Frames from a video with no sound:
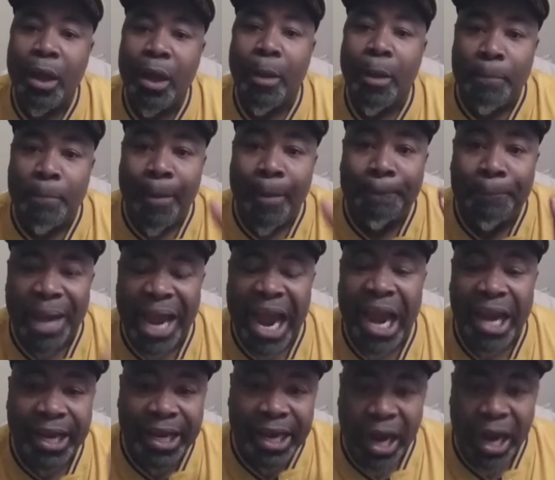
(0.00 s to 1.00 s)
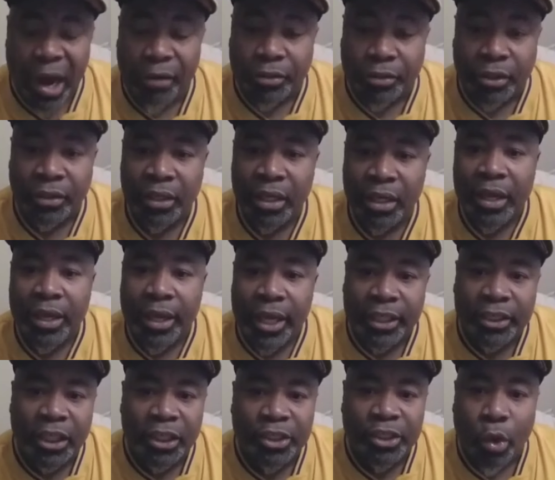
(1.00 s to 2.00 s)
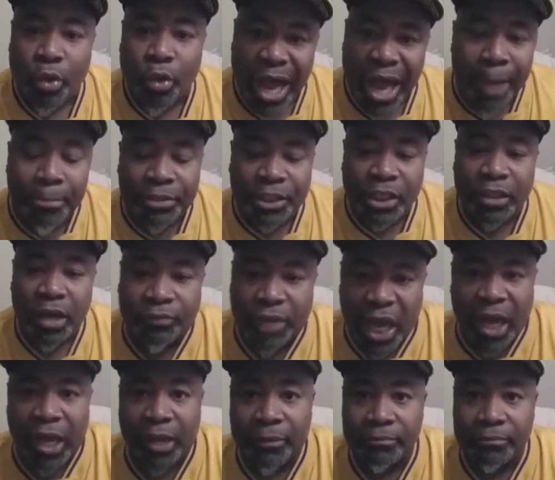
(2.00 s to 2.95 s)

But bad character is the total opposite of God.